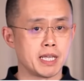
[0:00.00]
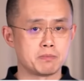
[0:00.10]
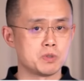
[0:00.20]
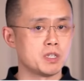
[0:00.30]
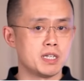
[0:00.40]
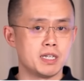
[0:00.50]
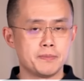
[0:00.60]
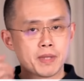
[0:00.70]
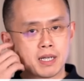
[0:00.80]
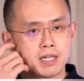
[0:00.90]
Like uh,
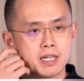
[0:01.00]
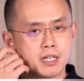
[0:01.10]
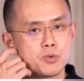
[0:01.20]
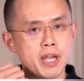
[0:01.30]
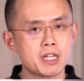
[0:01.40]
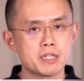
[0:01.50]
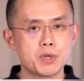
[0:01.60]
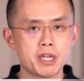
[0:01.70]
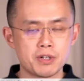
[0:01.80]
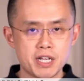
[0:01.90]
uh, uh regu-
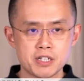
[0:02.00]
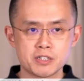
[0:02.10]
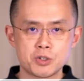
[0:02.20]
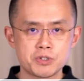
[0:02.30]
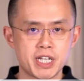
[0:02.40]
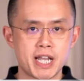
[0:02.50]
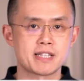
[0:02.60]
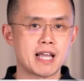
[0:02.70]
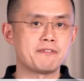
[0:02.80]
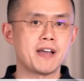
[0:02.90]
regulations don't
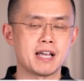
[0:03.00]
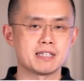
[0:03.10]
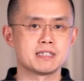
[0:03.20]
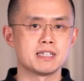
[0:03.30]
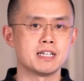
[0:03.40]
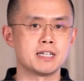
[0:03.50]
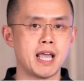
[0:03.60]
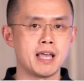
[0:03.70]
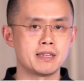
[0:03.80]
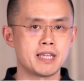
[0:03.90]
change that fast uh,
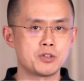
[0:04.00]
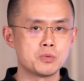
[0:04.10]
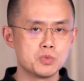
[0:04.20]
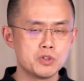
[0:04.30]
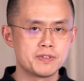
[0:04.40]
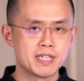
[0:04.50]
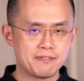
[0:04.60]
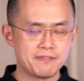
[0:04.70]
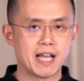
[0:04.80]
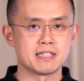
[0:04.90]
and they don't move
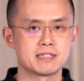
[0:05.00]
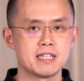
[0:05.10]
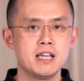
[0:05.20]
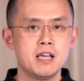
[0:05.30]
that fast.